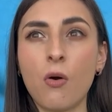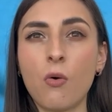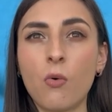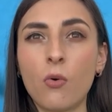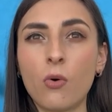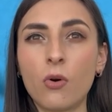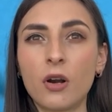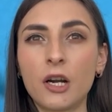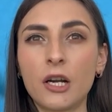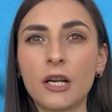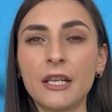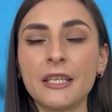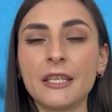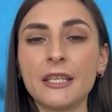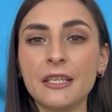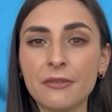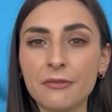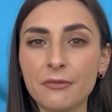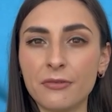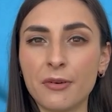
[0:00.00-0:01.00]
or
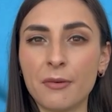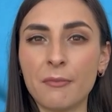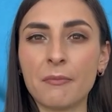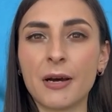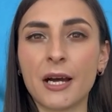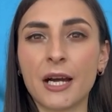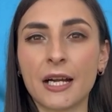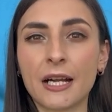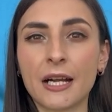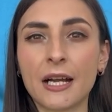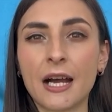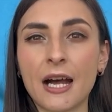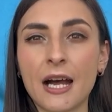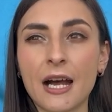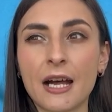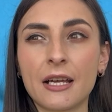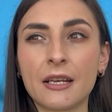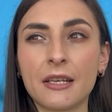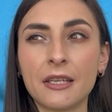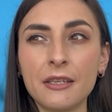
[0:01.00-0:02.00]
Iv,
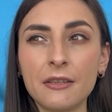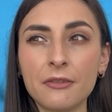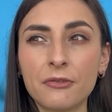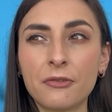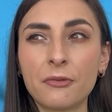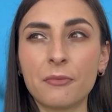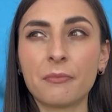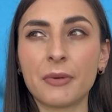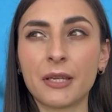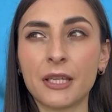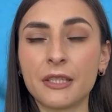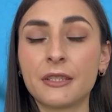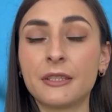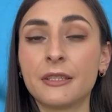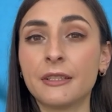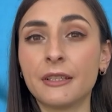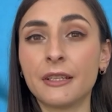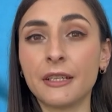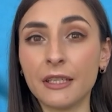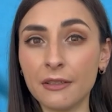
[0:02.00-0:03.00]
Makariv,
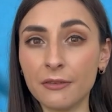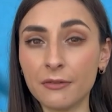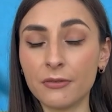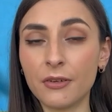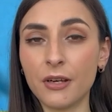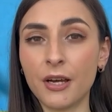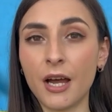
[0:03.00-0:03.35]
Petriv.